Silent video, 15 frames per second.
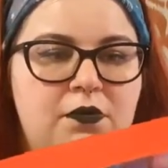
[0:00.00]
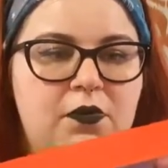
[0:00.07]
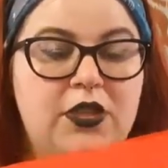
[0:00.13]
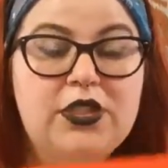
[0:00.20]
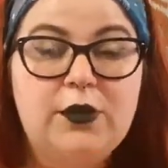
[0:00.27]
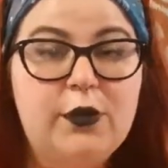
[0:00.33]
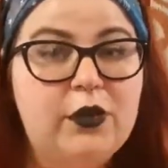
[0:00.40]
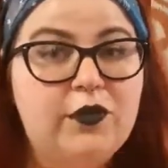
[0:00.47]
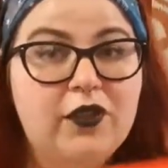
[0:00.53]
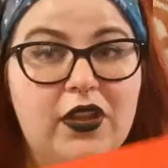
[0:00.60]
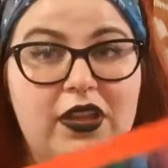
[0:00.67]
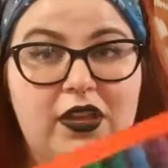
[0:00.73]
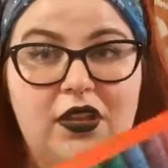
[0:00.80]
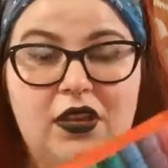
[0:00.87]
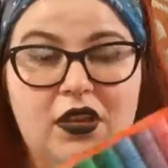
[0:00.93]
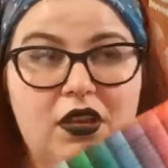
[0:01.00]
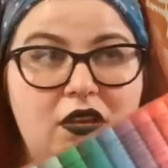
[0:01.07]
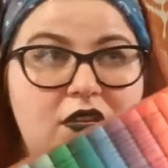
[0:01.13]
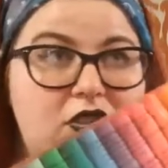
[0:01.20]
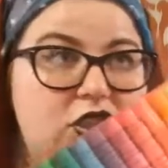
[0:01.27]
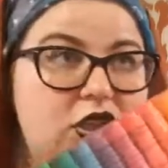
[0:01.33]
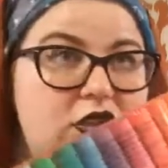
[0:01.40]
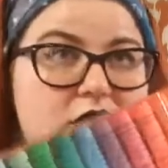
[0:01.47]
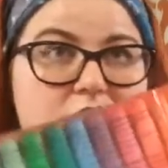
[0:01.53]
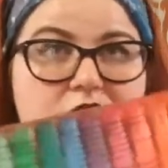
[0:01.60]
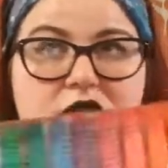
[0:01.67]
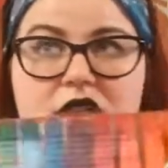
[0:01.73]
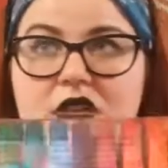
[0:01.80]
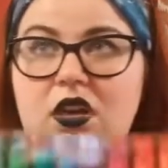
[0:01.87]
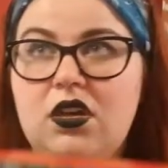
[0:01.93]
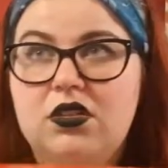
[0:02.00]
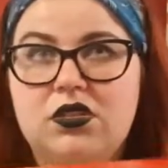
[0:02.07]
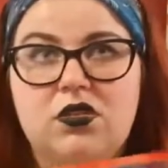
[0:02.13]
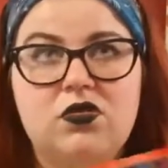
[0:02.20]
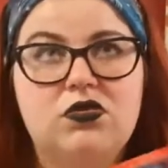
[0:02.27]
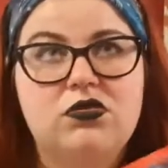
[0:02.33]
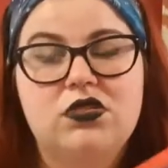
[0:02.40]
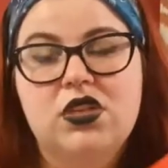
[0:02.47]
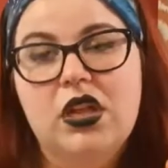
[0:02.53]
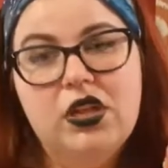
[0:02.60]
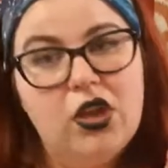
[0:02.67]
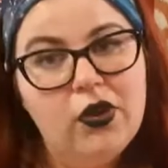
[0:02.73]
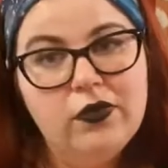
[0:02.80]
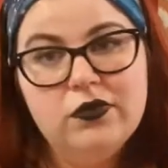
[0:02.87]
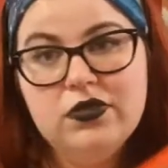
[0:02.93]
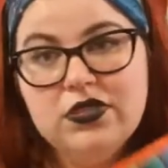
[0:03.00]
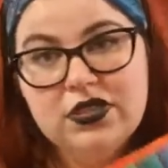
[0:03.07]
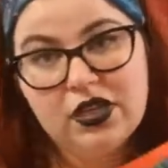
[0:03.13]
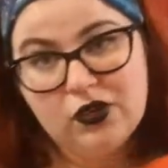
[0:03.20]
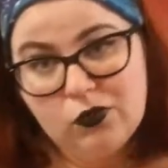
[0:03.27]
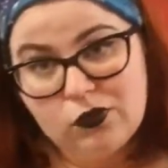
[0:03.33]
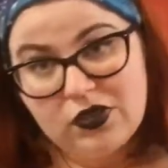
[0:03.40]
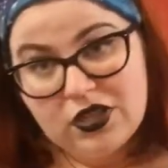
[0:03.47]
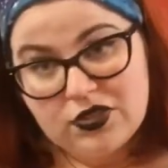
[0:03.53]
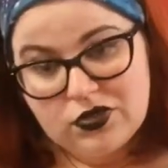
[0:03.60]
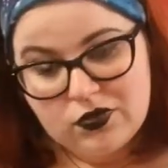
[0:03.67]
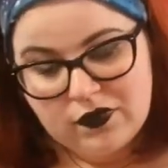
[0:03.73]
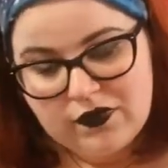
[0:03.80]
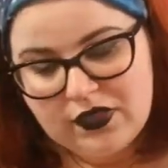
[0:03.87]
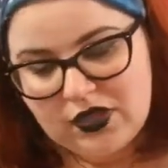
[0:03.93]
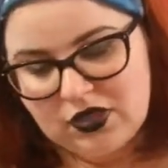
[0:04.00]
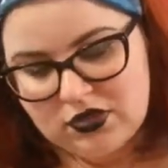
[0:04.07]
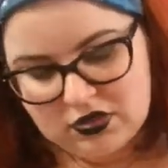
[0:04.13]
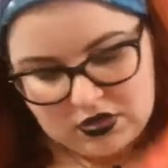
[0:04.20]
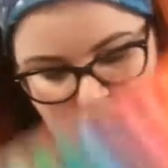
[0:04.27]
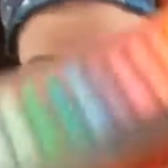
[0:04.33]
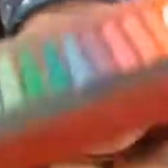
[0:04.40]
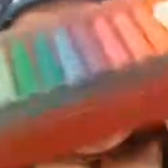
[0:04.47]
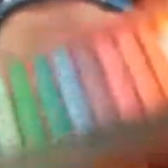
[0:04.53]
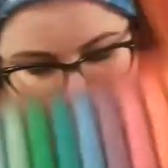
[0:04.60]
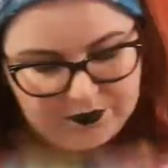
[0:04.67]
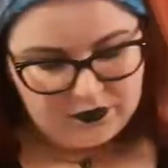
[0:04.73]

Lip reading: which I will for like journals and articles and notes and all that sort of thing. So yeah,